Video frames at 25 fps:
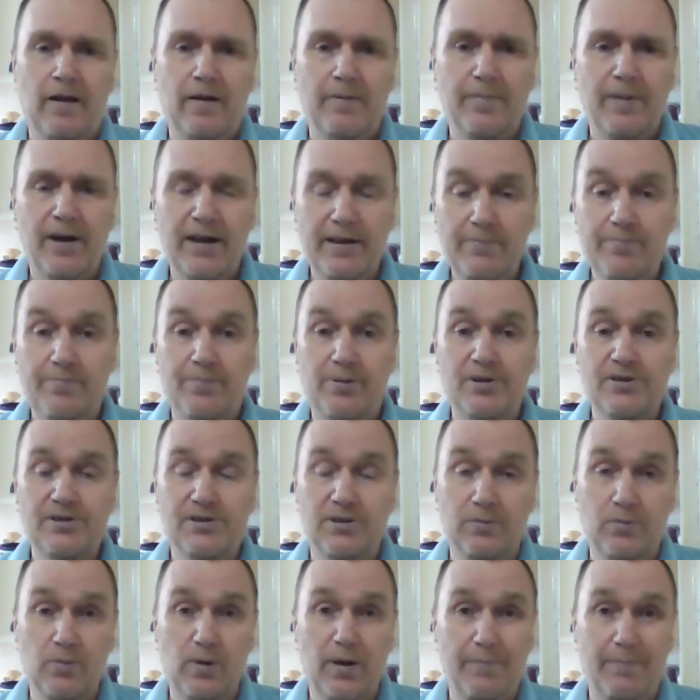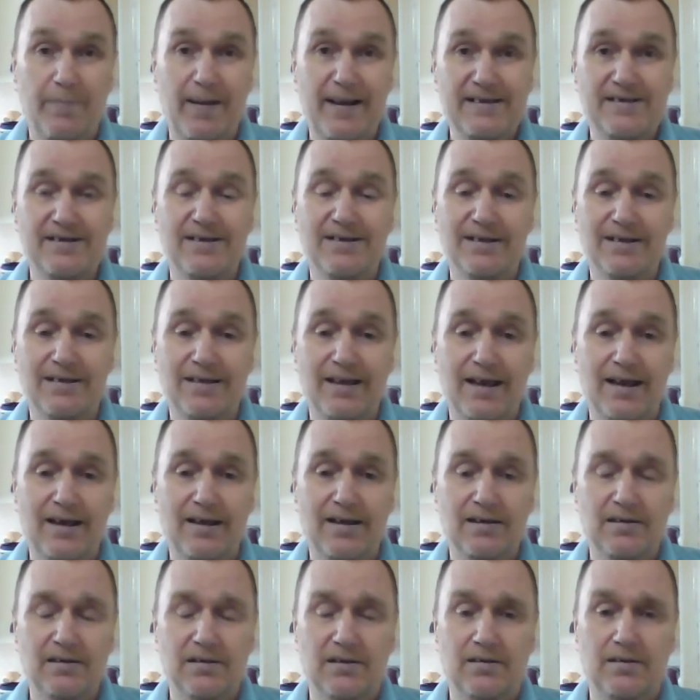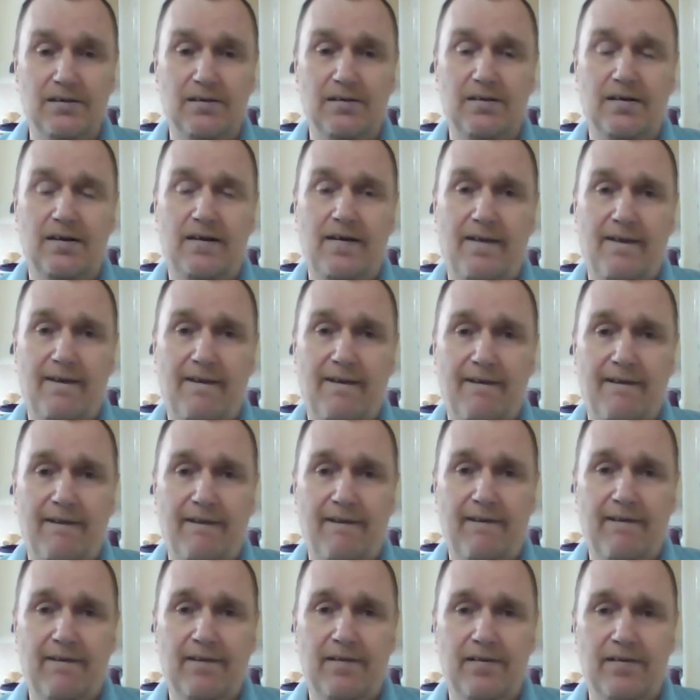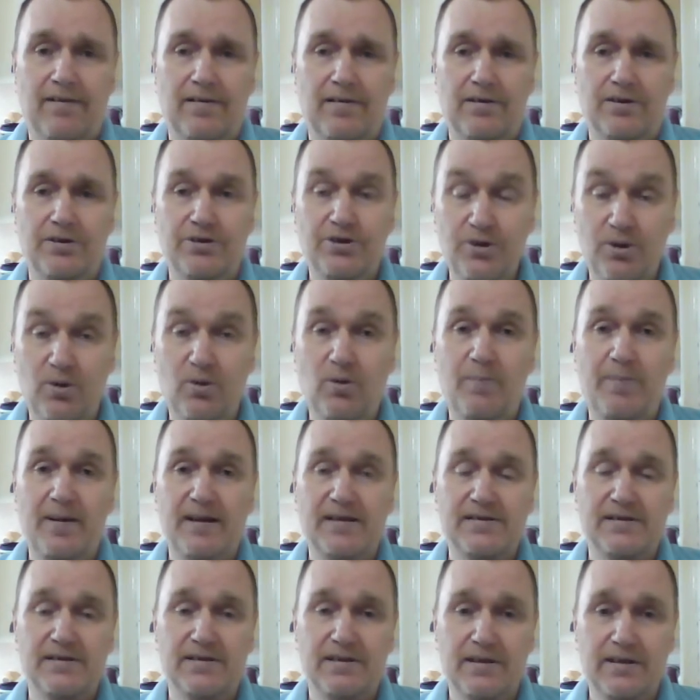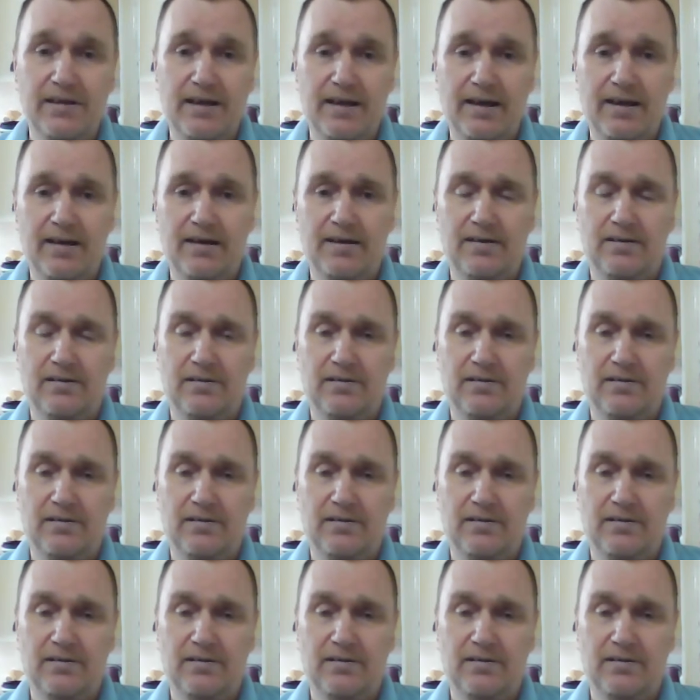But in Britain, we're better than that. You're better than that.